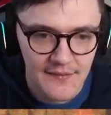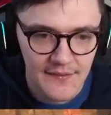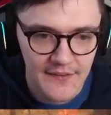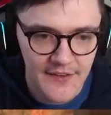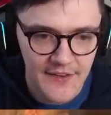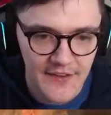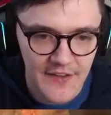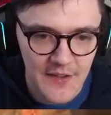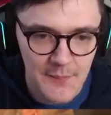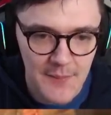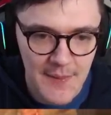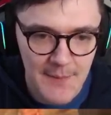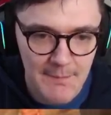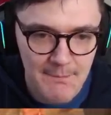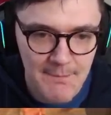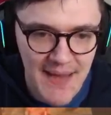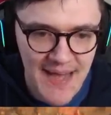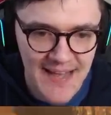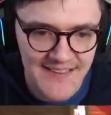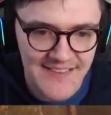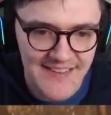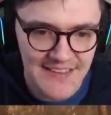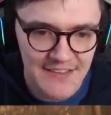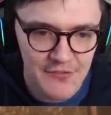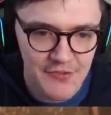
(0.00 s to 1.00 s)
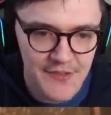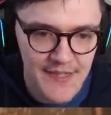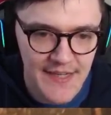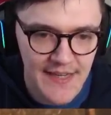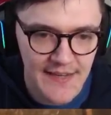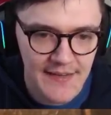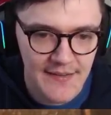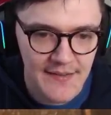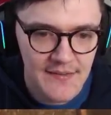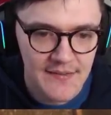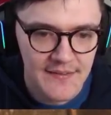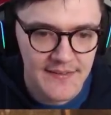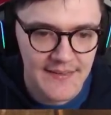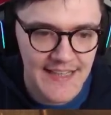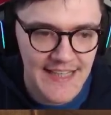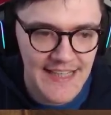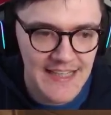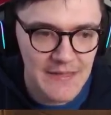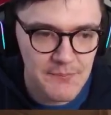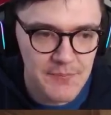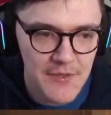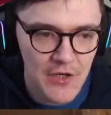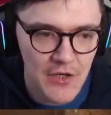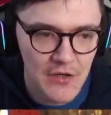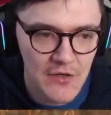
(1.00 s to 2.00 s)
Going to be massive here.
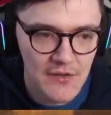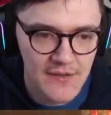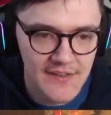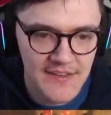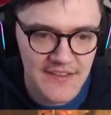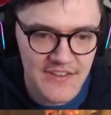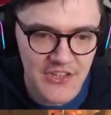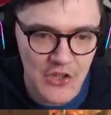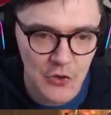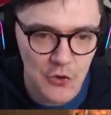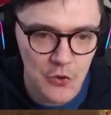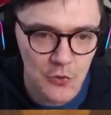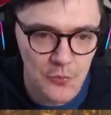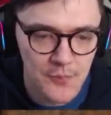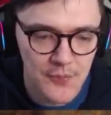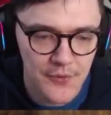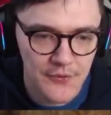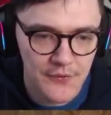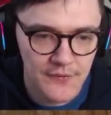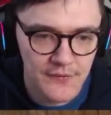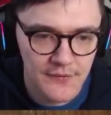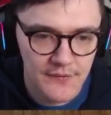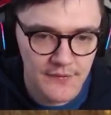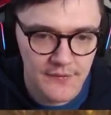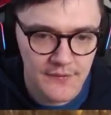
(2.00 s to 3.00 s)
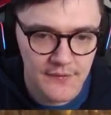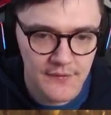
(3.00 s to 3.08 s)
Keep your eyes open